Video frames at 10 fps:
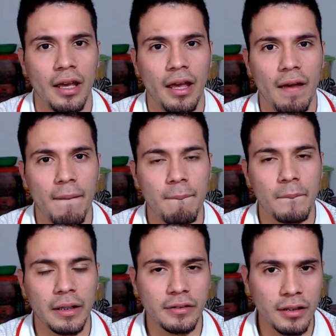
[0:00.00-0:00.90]
And
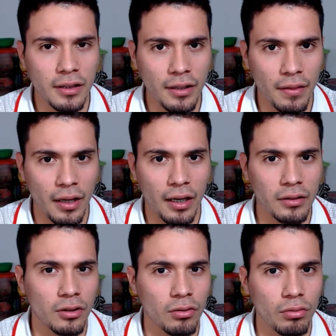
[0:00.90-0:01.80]
basically that
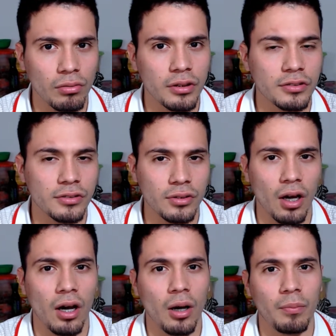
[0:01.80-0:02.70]
could
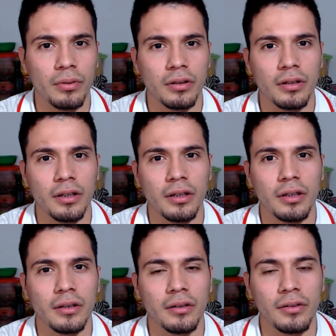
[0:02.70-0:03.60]
stop
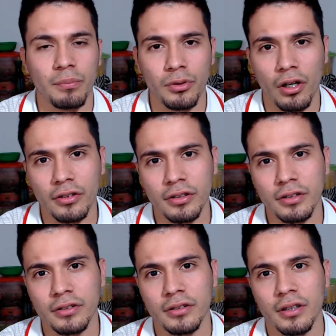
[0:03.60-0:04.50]
the process
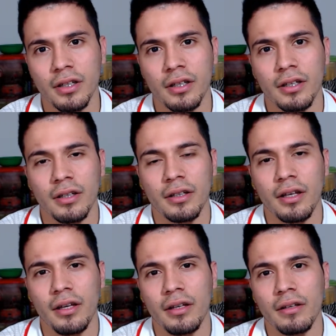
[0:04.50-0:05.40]

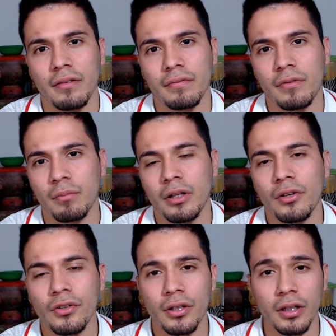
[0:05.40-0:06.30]
from
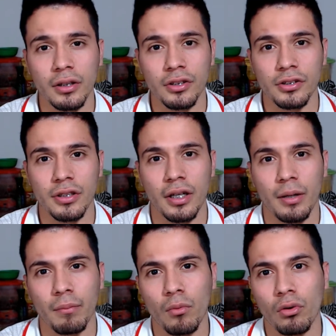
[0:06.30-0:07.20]
learning English in a
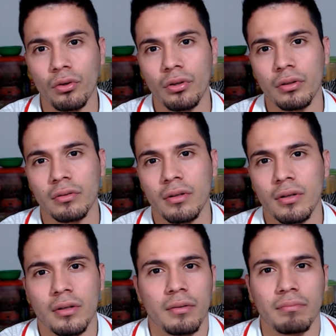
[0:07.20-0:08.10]
more
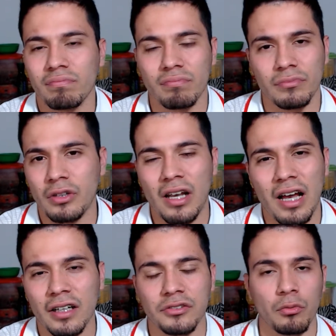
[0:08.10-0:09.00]

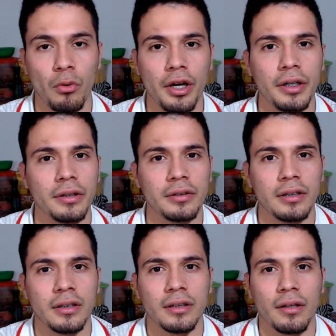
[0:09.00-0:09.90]
relaxed way.
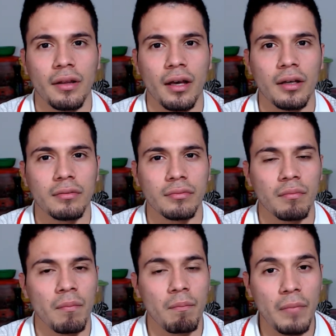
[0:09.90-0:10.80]
That
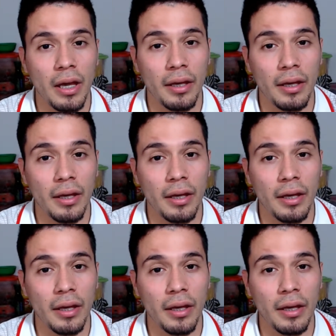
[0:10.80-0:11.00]
may